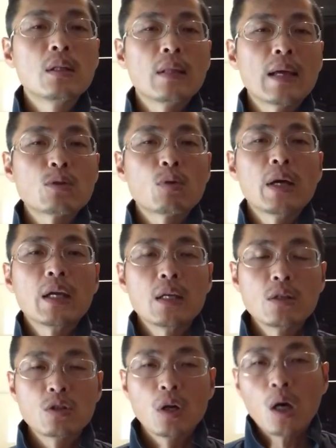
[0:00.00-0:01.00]
That's why
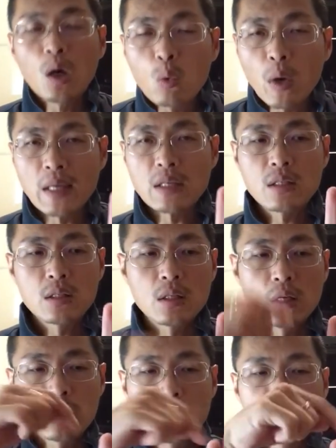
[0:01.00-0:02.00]
he's always
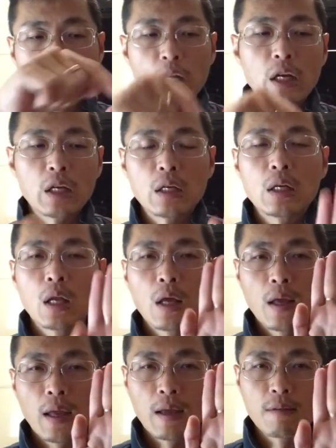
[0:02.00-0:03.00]
situated
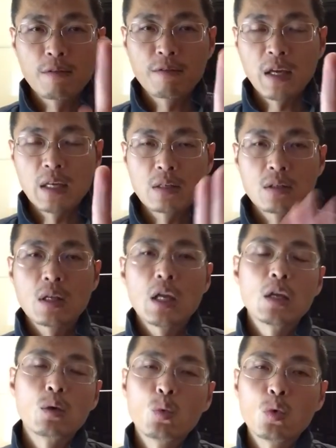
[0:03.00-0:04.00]
and face
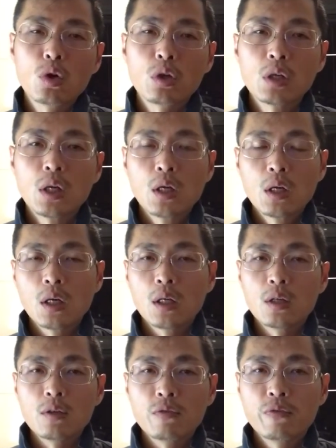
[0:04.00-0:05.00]
inward
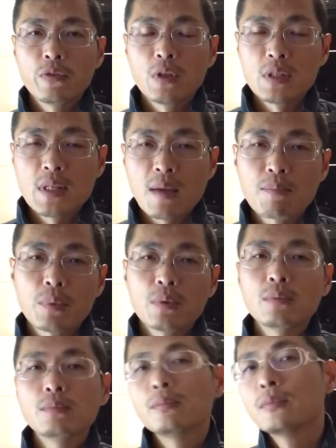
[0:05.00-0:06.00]
of the
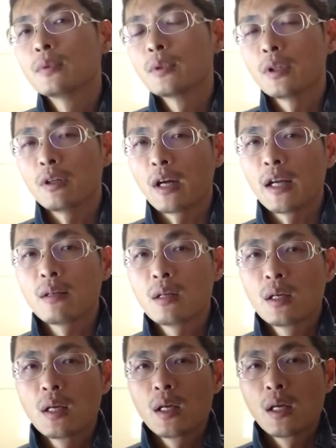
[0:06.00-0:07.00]
temple. All right,
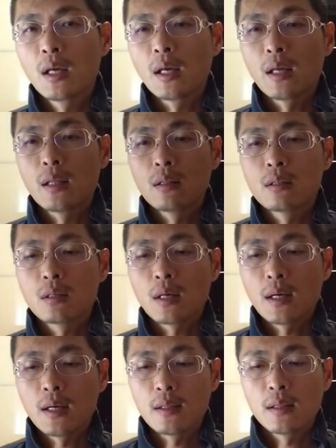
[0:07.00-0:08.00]
and
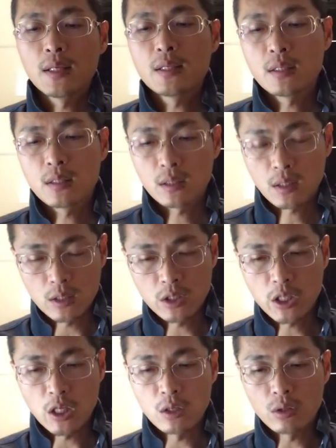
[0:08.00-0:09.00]
let's
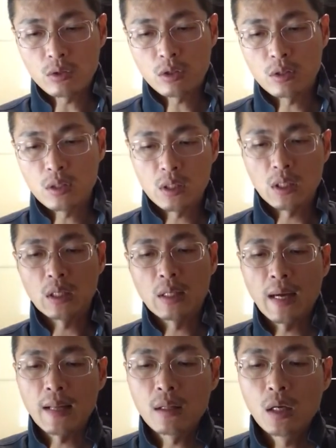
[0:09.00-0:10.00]
continue to see
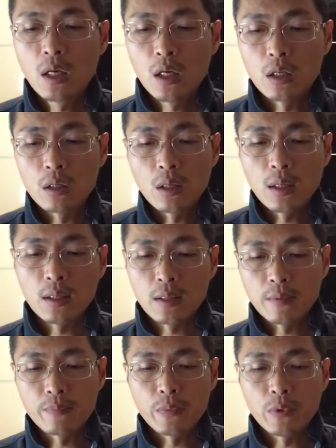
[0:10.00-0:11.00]
that.
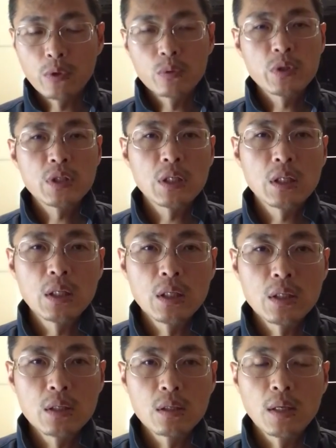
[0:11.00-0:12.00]
You will see
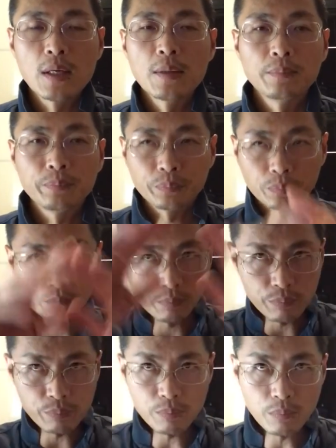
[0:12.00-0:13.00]
this
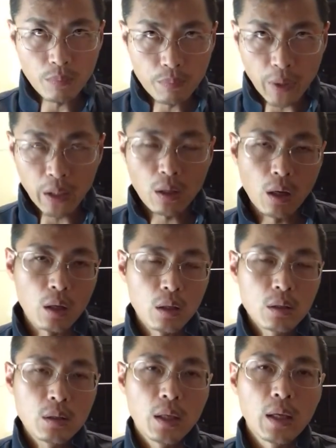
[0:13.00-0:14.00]
big
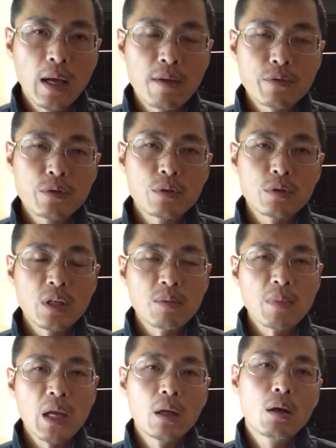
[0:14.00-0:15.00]
hall after the
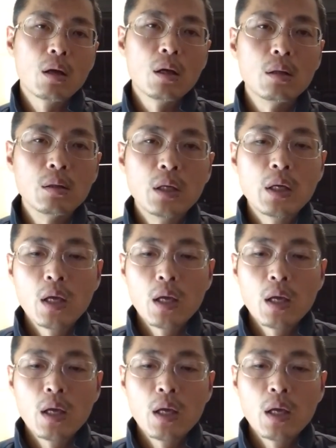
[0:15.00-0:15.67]
main hall